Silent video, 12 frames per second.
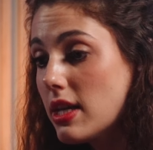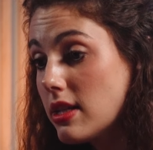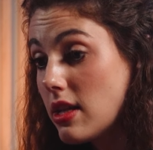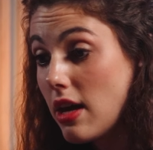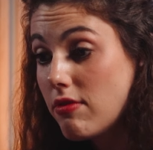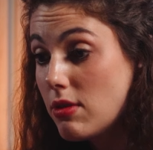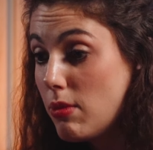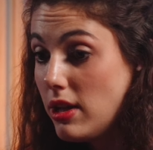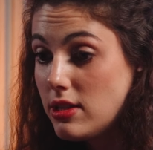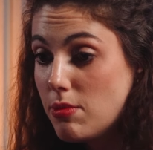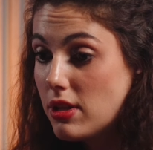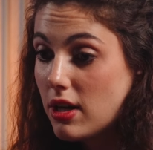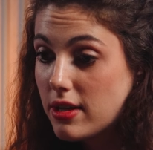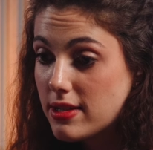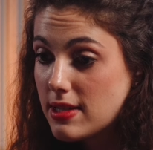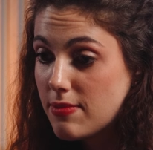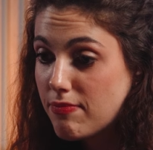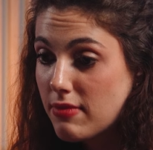and having multiple
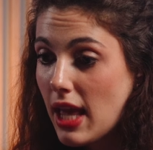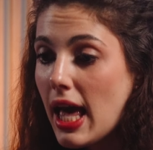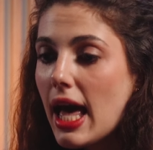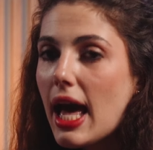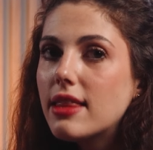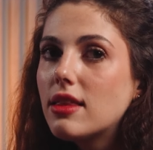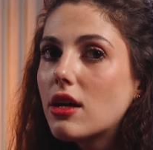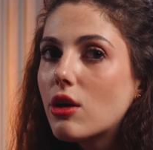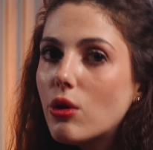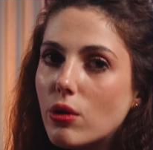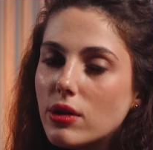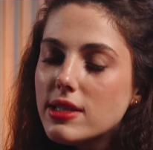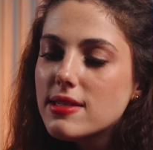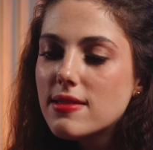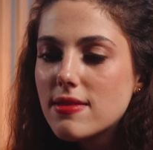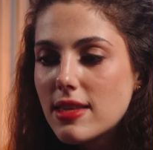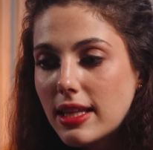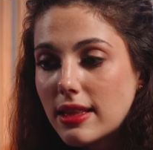cards. And the coolest
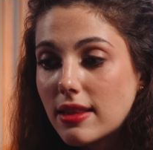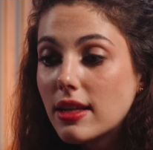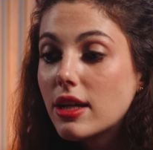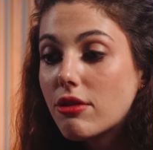thing,